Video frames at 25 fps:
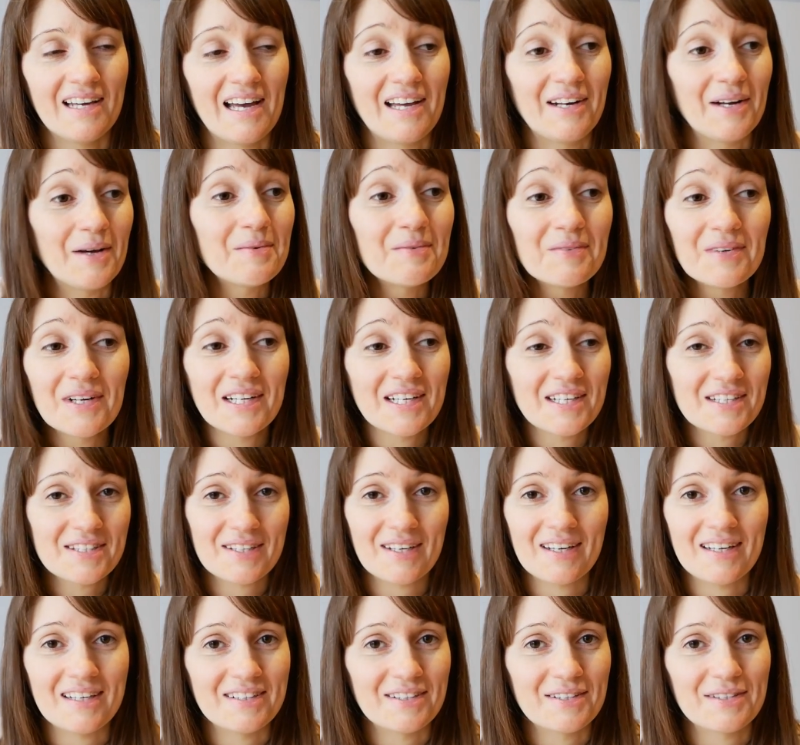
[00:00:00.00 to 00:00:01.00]
And I'm really
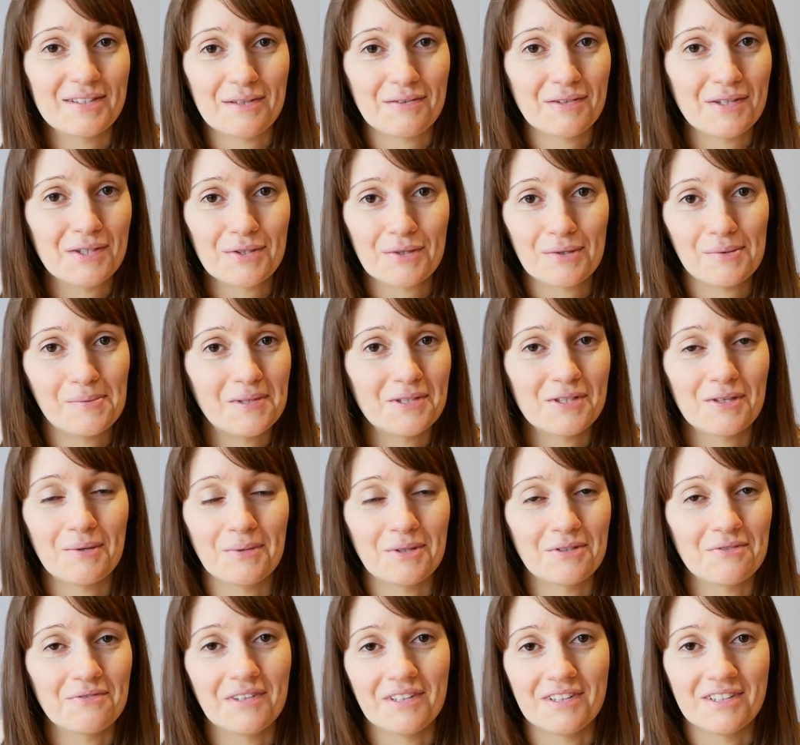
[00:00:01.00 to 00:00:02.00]
excited because I think it's going to be so
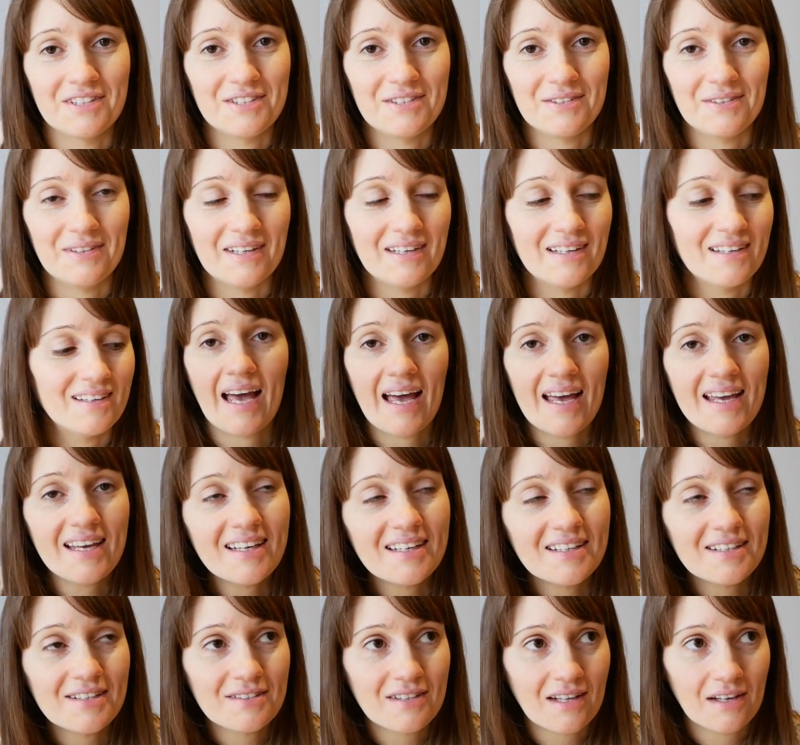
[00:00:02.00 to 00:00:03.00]
much fun to do that.
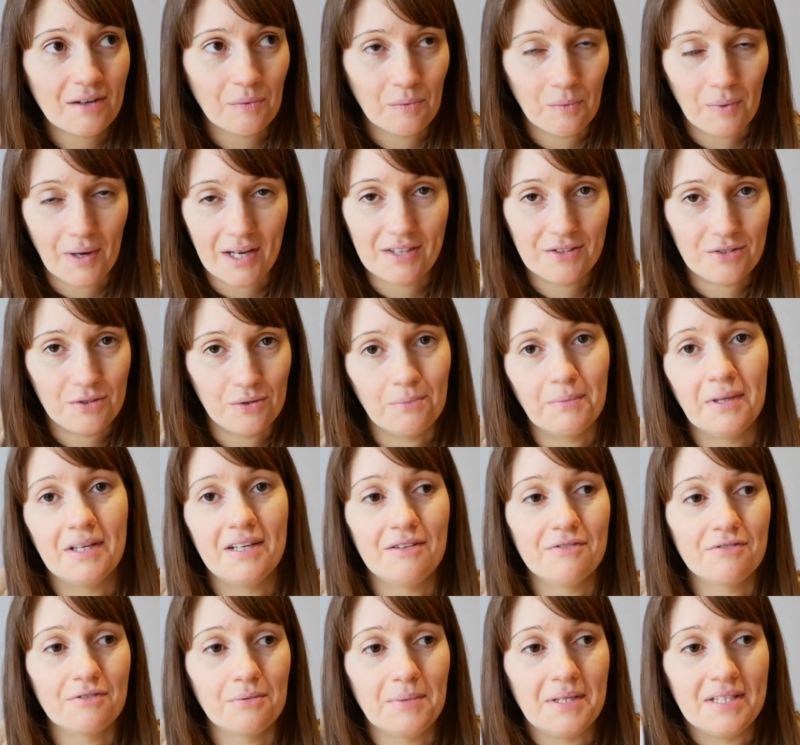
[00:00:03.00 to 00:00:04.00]
8 is like way too
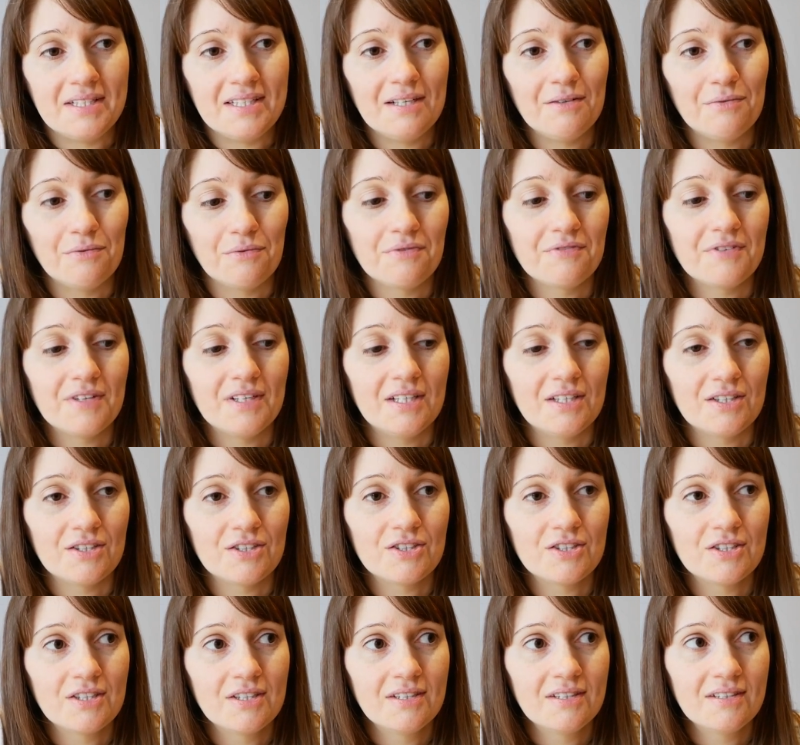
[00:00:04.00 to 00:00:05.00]
many for me to even
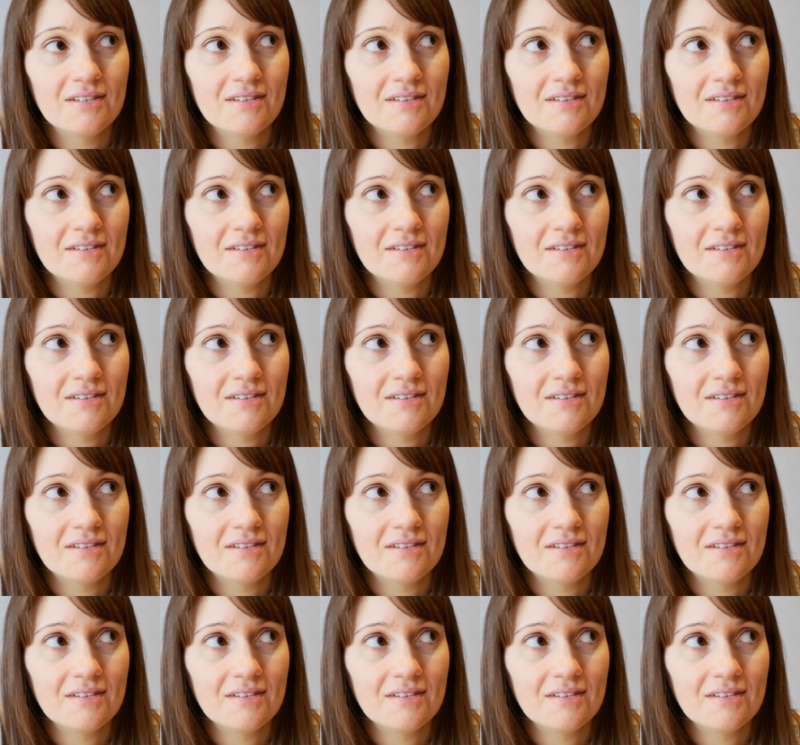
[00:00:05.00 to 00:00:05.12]
finish